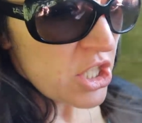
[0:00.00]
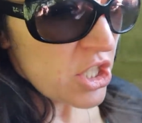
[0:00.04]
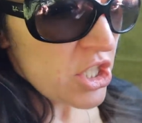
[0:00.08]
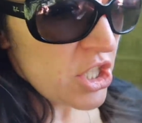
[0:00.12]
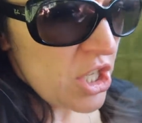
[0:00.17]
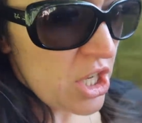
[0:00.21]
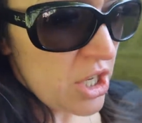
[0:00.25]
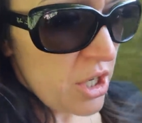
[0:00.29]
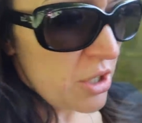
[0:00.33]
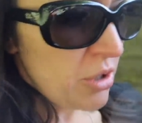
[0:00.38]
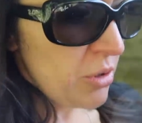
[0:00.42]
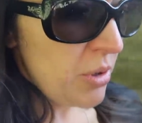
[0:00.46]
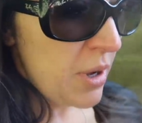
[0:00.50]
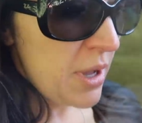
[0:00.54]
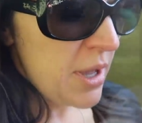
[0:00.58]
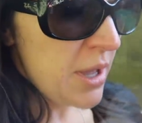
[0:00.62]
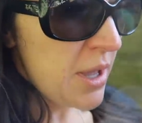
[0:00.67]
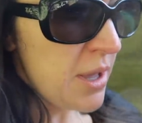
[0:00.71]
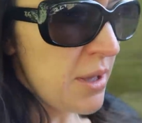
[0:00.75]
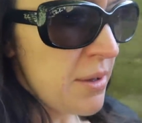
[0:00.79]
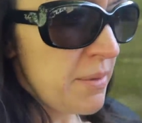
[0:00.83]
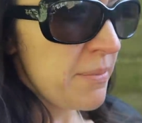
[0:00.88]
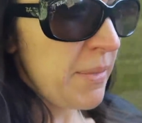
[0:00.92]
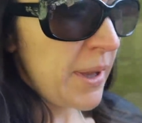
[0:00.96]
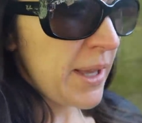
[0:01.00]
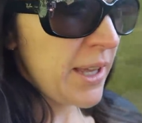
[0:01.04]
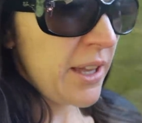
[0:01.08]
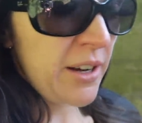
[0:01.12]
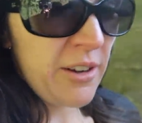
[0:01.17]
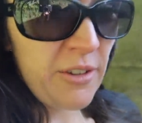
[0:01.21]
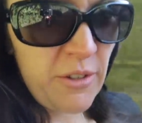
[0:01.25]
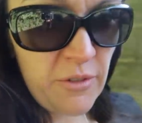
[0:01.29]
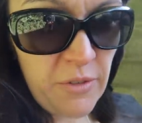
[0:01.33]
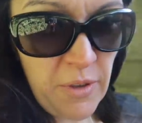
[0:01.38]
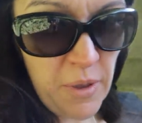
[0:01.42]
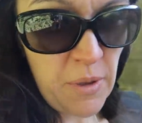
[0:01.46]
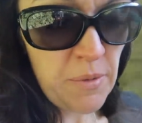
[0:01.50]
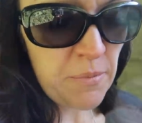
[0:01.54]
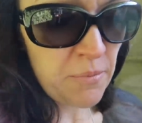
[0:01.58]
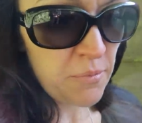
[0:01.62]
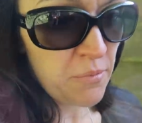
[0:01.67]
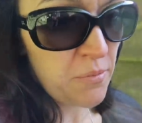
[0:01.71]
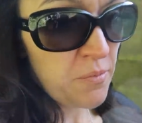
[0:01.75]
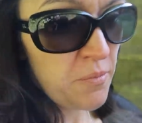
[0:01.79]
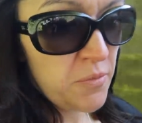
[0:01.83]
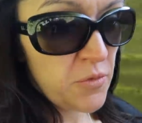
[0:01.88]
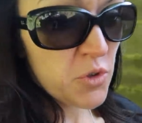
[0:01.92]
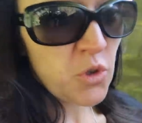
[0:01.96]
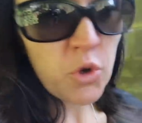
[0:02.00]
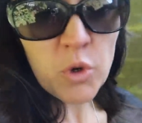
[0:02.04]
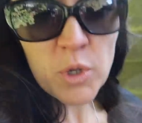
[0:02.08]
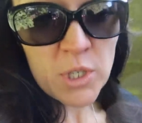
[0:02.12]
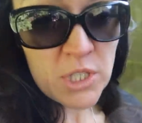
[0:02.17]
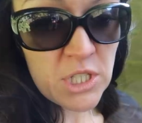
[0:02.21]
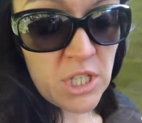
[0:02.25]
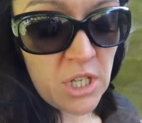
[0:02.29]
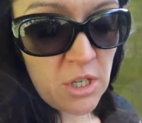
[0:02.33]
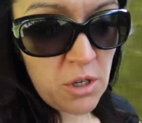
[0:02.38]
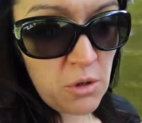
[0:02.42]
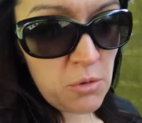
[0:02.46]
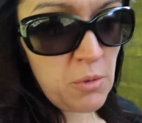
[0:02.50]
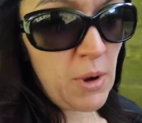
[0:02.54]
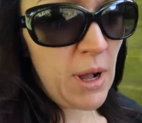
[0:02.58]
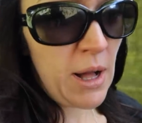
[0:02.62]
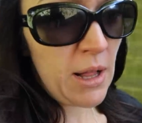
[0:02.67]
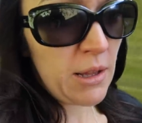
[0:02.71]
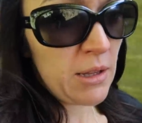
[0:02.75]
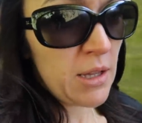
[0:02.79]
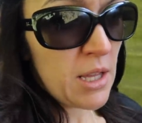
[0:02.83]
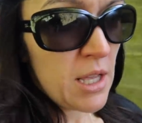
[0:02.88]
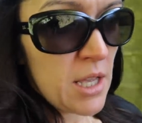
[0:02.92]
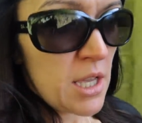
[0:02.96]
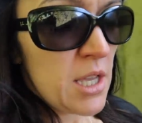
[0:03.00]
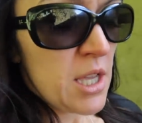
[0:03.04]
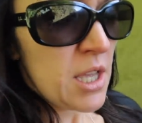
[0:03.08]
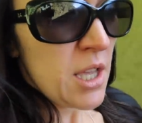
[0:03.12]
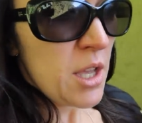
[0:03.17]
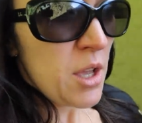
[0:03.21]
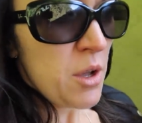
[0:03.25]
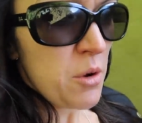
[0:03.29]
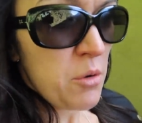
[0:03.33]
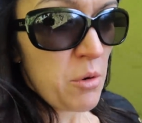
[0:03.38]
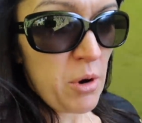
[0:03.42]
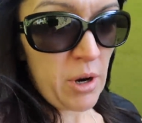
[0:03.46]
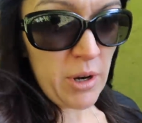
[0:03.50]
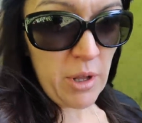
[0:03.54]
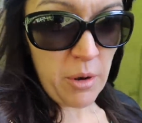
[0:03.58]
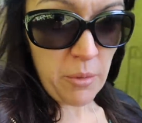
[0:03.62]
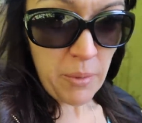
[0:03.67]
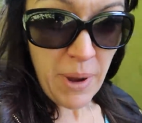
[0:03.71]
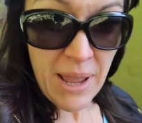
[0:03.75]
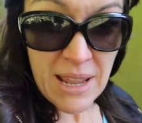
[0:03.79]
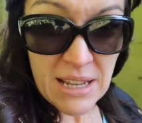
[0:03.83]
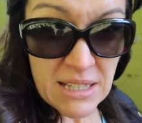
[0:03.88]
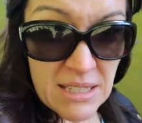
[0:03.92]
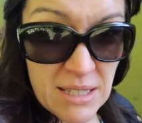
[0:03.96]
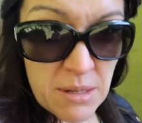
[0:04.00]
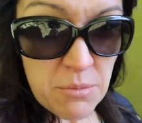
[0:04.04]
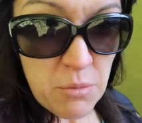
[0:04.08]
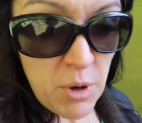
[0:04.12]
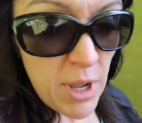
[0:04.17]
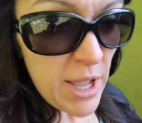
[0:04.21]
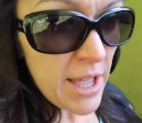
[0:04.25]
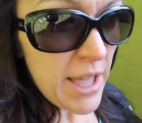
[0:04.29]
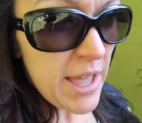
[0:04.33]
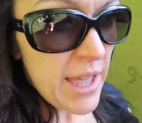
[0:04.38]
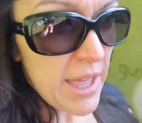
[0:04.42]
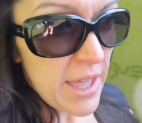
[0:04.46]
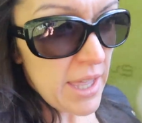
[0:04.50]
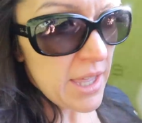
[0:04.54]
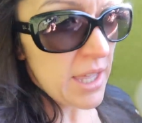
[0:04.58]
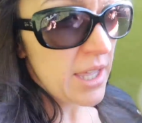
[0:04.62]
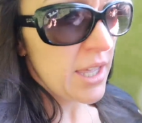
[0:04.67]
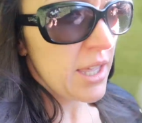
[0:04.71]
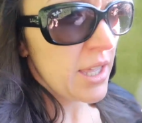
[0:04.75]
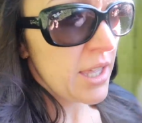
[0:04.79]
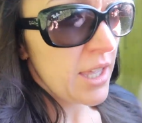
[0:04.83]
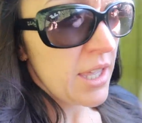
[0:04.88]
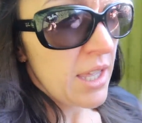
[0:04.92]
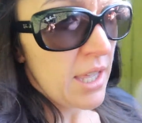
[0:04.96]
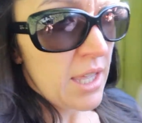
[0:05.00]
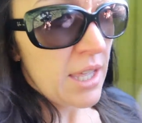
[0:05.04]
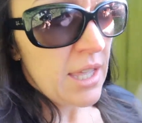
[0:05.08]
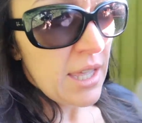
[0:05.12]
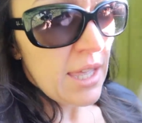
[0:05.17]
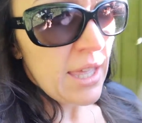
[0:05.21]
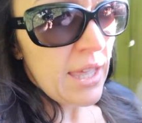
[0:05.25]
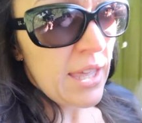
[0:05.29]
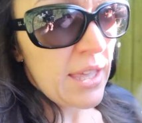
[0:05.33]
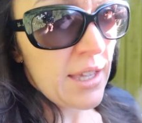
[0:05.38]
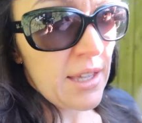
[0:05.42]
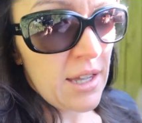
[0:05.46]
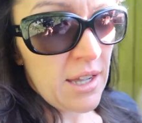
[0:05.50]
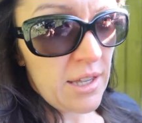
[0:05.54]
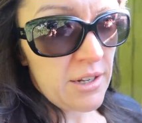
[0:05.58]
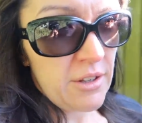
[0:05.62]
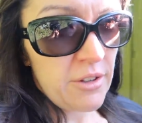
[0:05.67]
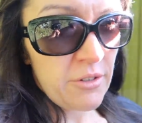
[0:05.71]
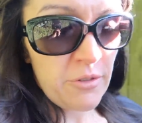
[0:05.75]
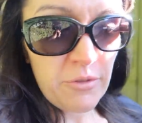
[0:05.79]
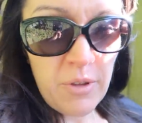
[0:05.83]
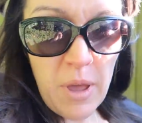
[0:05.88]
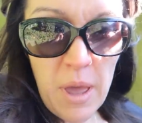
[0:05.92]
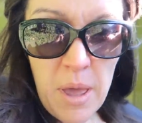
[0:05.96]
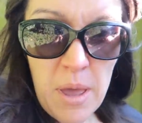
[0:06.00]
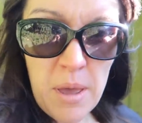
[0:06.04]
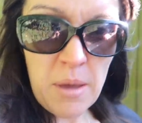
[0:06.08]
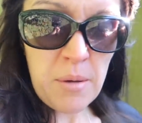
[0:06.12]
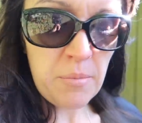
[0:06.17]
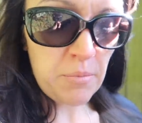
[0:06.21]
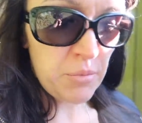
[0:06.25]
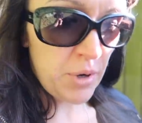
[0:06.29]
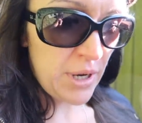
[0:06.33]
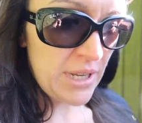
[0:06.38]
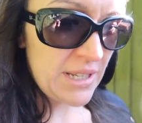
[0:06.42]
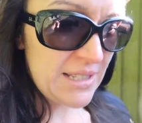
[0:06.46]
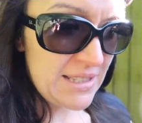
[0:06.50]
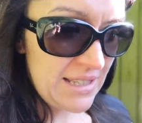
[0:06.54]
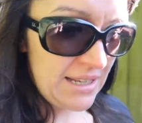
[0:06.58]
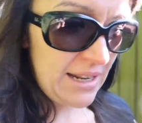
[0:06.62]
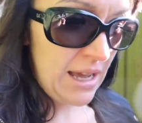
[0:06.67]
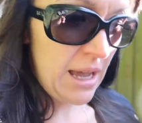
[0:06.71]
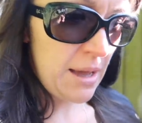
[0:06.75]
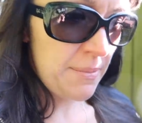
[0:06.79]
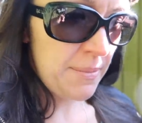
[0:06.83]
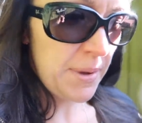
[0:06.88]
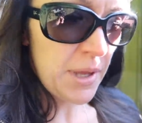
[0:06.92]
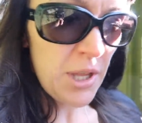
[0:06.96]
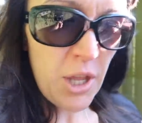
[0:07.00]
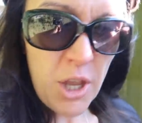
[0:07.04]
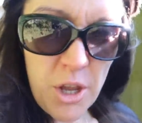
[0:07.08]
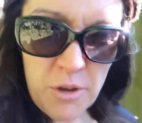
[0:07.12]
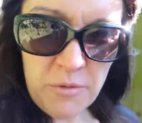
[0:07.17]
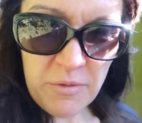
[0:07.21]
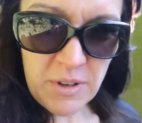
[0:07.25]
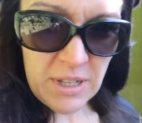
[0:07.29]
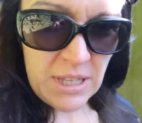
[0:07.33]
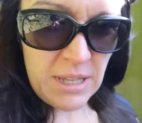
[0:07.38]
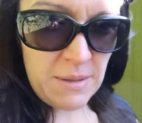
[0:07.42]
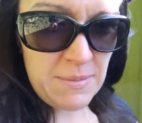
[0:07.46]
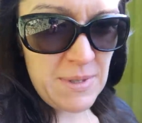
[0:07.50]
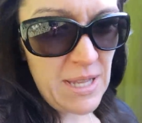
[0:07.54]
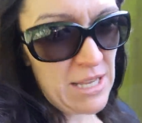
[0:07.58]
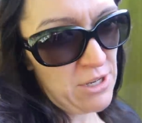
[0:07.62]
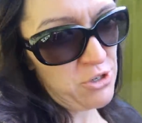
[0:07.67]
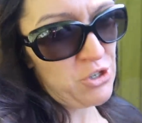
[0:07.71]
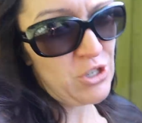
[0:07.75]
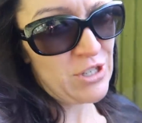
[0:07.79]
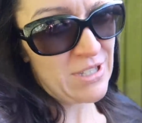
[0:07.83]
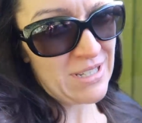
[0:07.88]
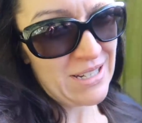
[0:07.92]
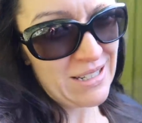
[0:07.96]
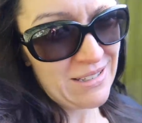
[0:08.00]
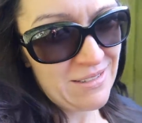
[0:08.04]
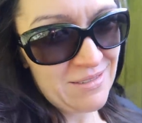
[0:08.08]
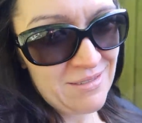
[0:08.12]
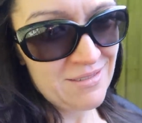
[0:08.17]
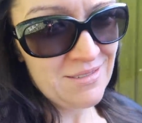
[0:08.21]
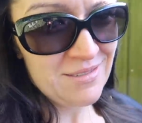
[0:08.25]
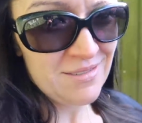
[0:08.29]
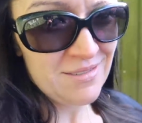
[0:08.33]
So by kind of talking to you while we're on our way somewhere, it kind of breaks it up, hopefully keeps it interesting.